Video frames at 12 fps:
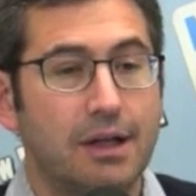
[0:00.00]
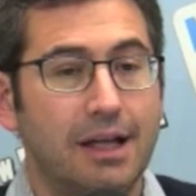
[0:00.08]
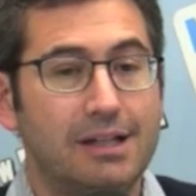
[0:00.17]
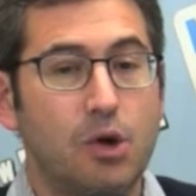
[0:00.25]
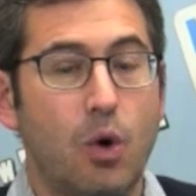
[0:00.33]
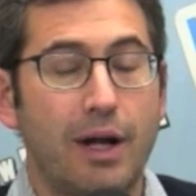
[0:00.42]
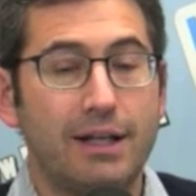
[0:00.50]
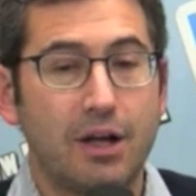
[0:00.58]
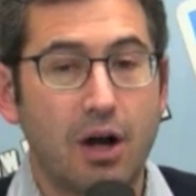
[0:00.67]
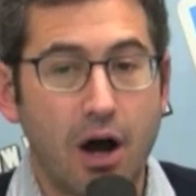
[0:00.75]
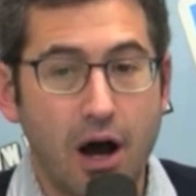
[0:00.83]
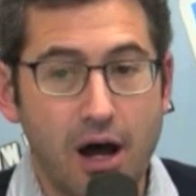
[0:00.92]
It's going to
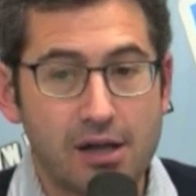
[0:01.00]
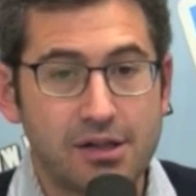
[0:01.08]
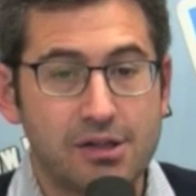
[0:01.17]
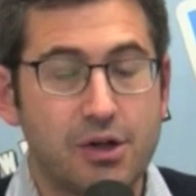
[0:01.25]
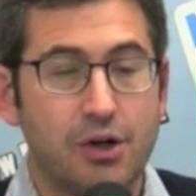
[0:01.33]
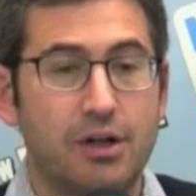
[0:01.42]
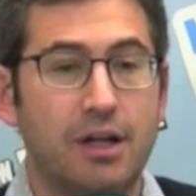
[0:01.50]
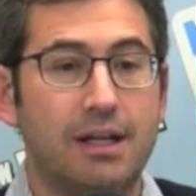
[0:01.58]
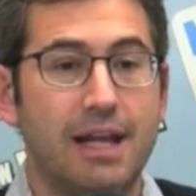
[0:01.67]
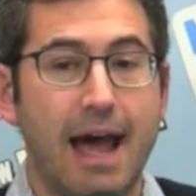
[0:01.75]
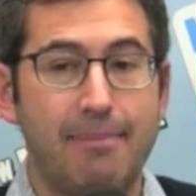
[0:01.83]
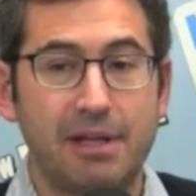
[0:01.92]
cause a certain
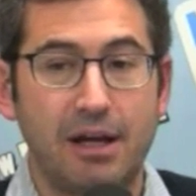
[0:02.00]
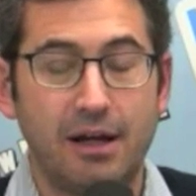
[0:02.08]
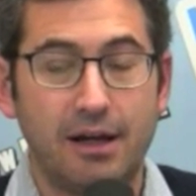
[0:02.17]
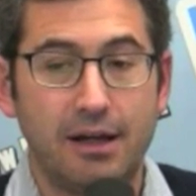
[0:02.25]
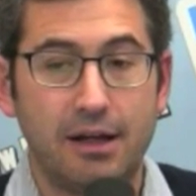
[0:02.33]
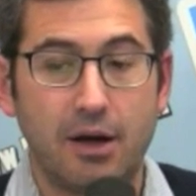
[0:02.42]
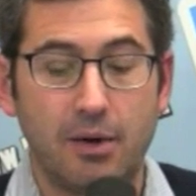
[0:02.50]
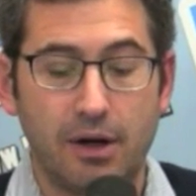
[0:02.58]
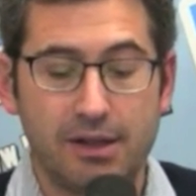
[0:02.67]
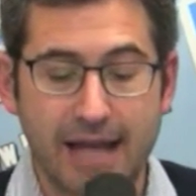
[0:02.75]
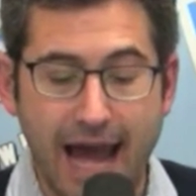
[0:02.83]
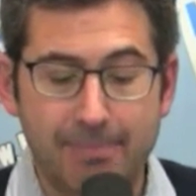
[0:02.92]
adapt, uh, you know,
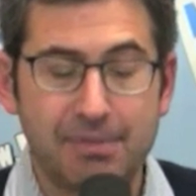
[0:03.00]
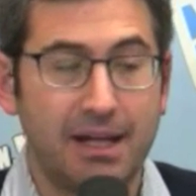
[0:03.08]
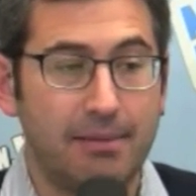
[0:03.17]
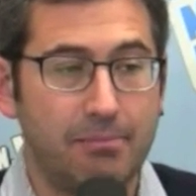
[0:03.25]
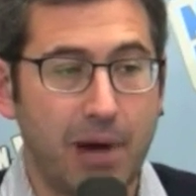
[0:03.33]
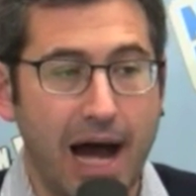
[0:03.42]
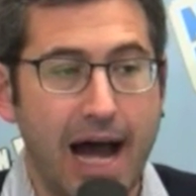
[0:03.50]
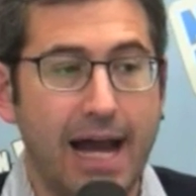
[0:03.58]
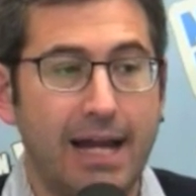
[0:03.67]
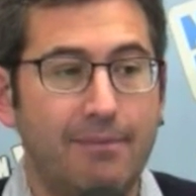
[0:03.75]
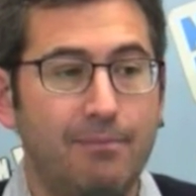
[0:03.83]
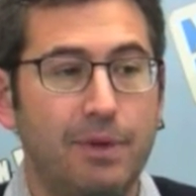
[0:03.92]
adapting
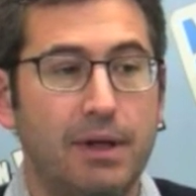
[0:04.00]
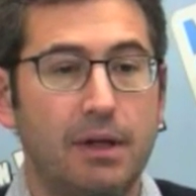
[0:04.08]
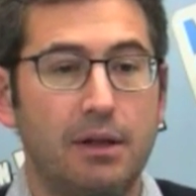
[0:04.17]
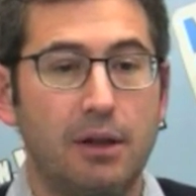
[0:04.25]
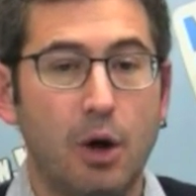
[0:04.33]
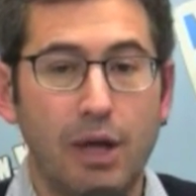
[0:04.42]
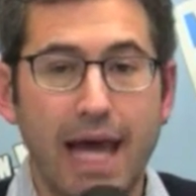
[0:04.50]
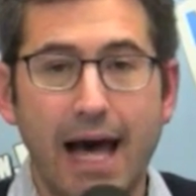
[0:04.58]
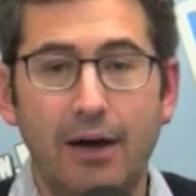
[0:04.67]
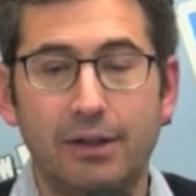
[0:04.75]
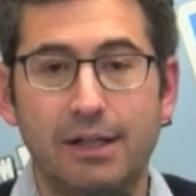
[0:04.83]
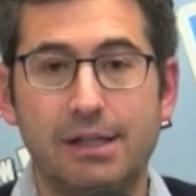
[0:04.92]
by
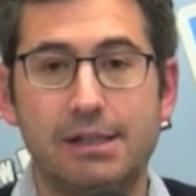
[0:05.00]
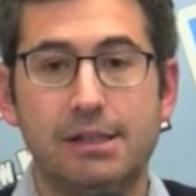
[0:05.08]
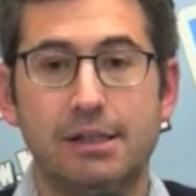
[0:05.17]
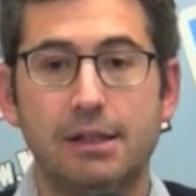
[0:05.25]
localities.